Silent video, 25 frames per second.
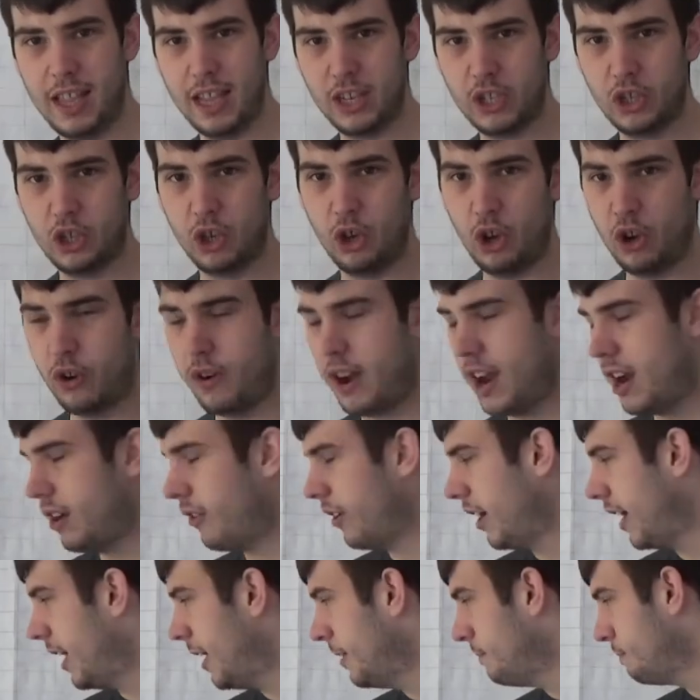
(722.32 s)
that sort of
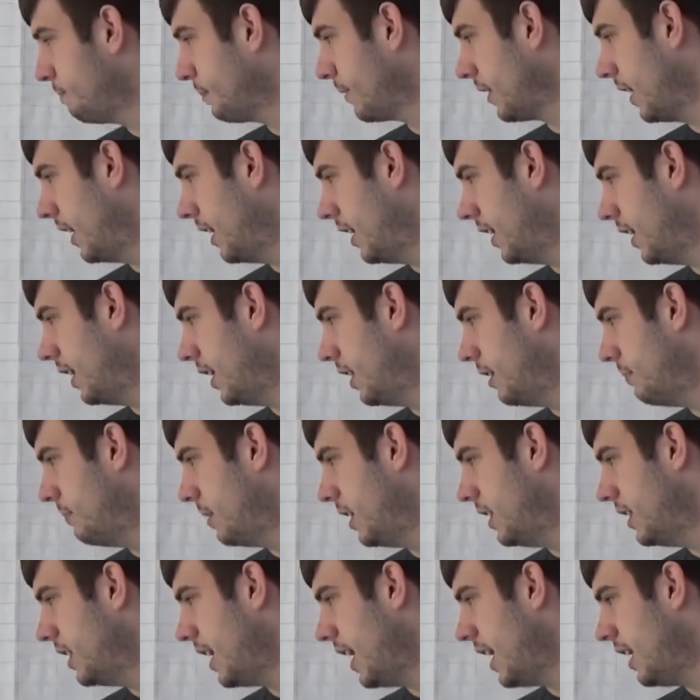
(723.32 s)
area. Um,
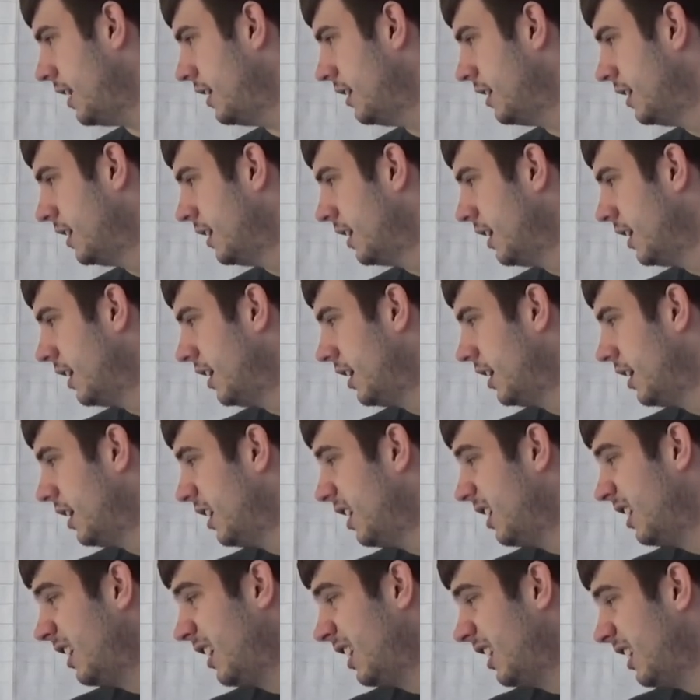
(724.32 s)
and then
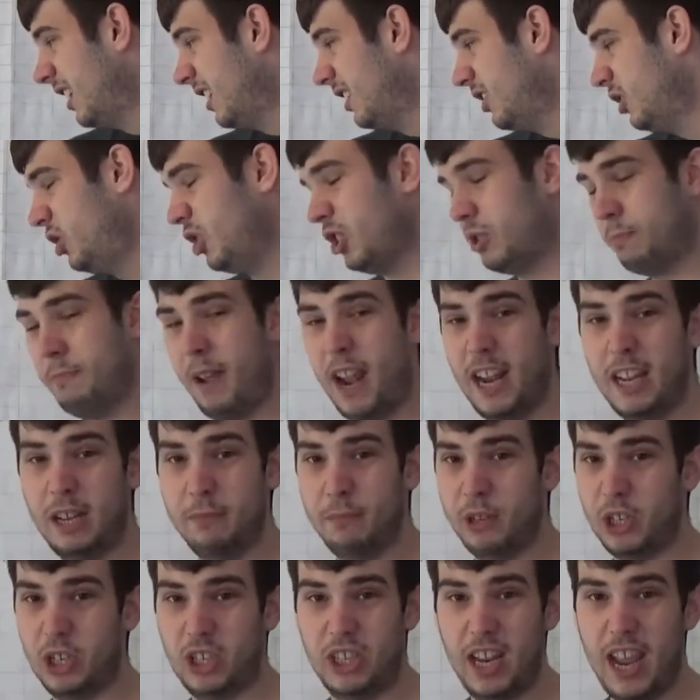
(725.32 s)
just made
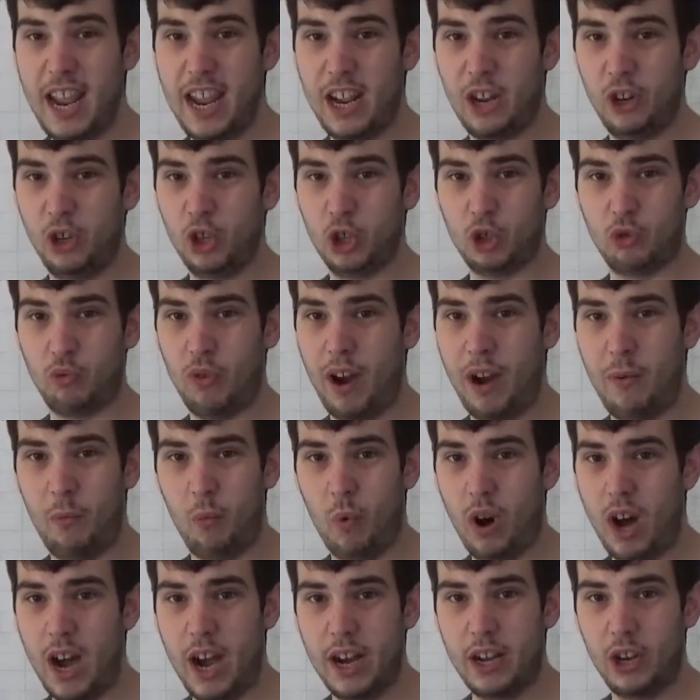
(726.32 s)
a mistake and just
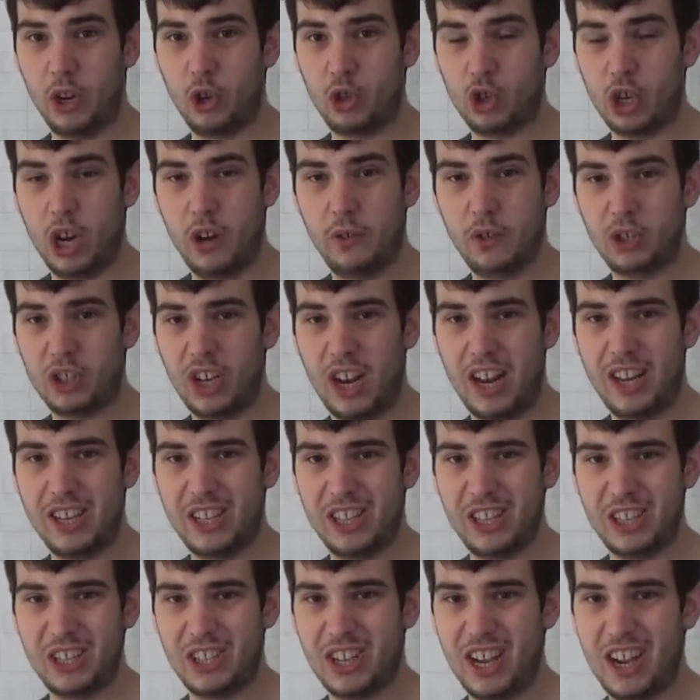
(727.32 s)
ran wide and drove straight
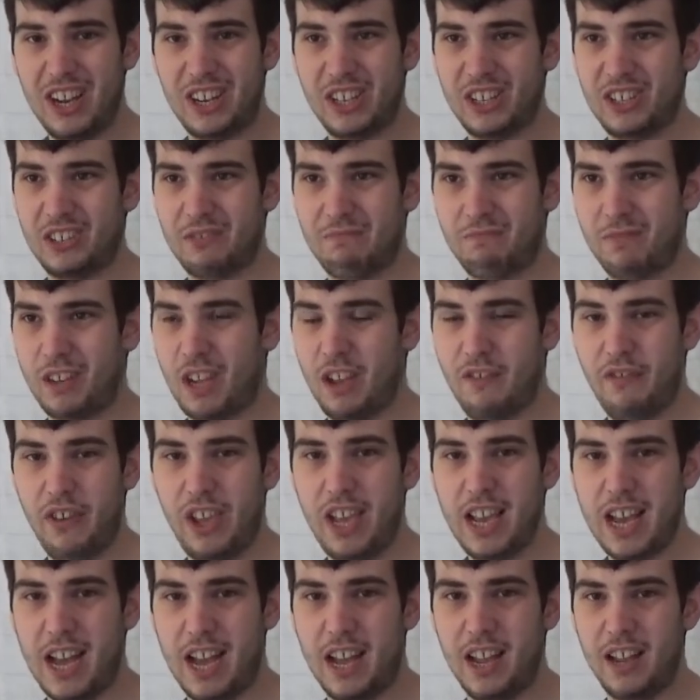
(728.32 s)
into the side of
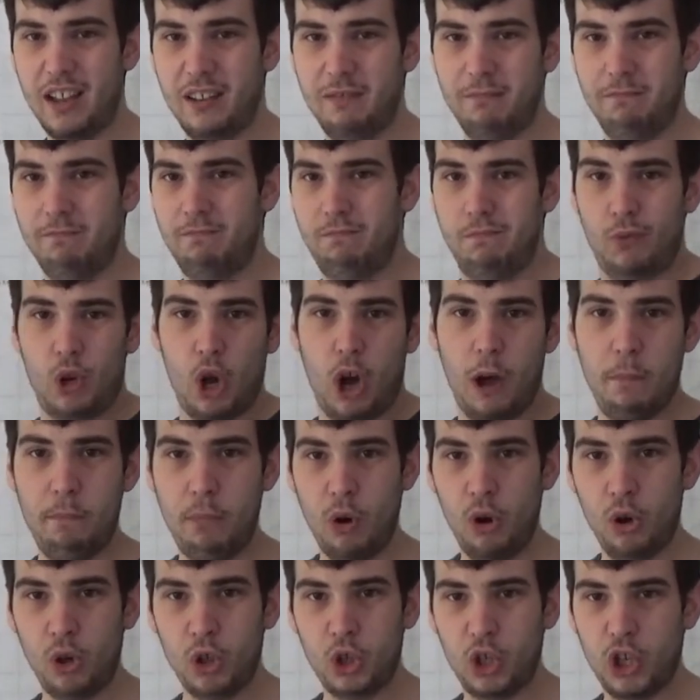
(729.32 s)
Kvyat and got a
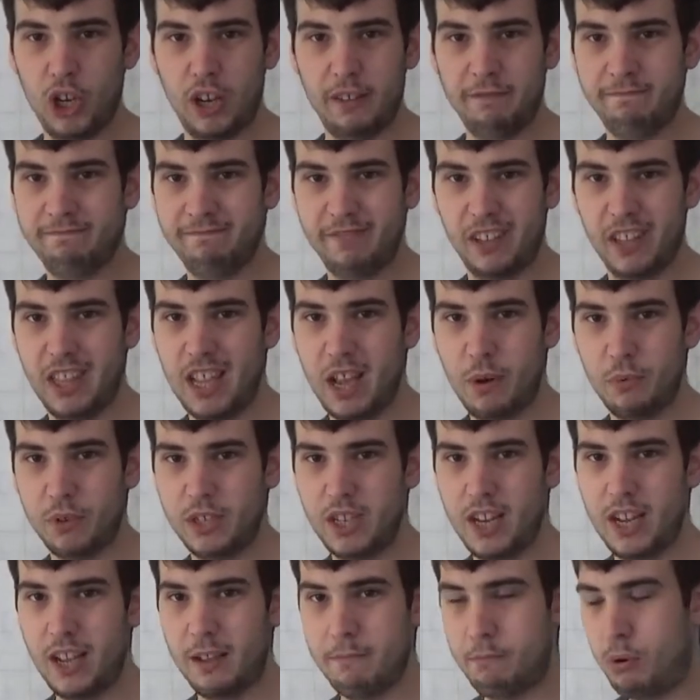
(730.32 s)
puncture. And that
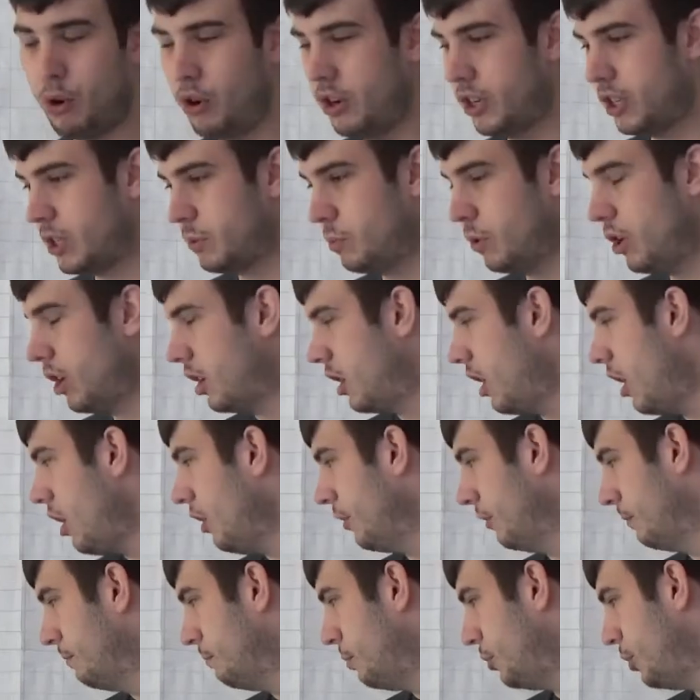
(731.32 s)
was it. Points were
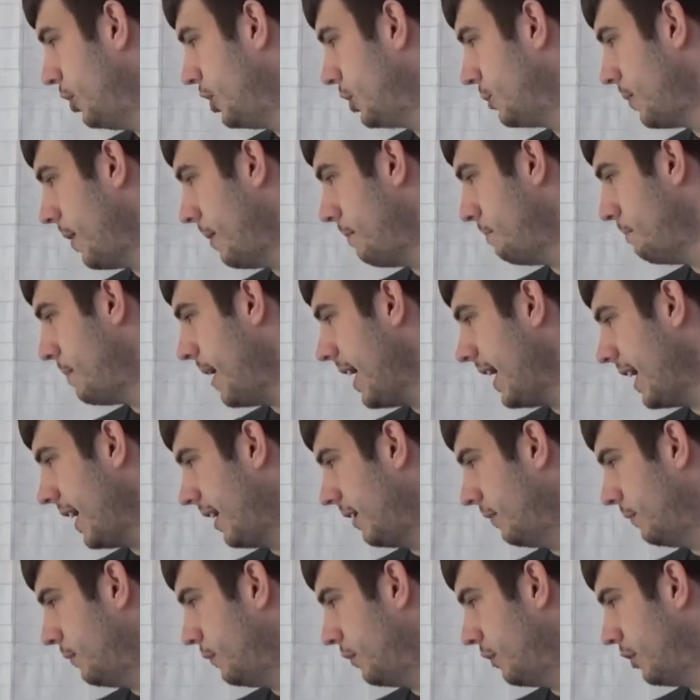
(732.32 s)
gone. Points went
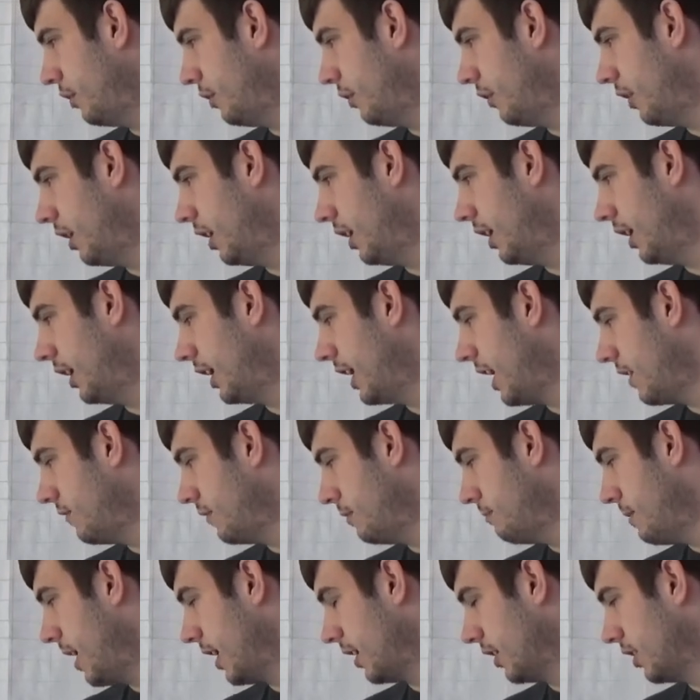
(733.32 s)
begging for uh,
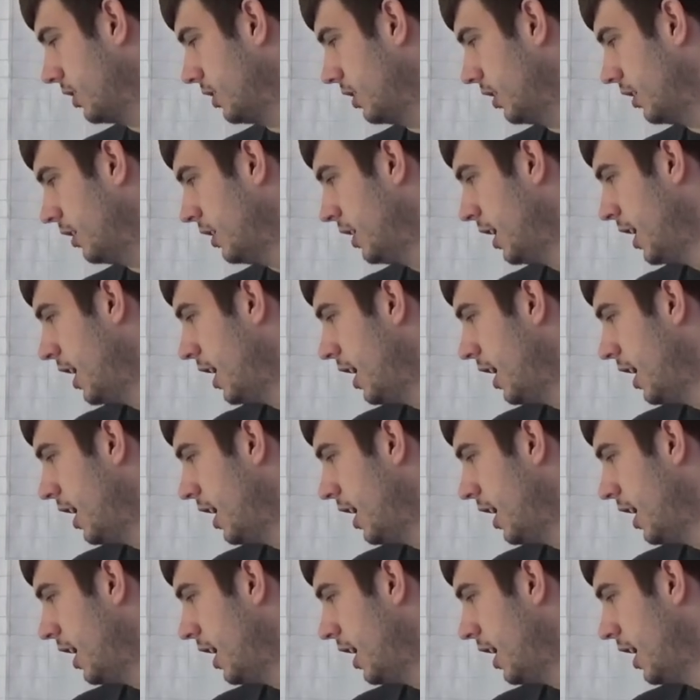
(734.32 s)
Kevin Magnussen.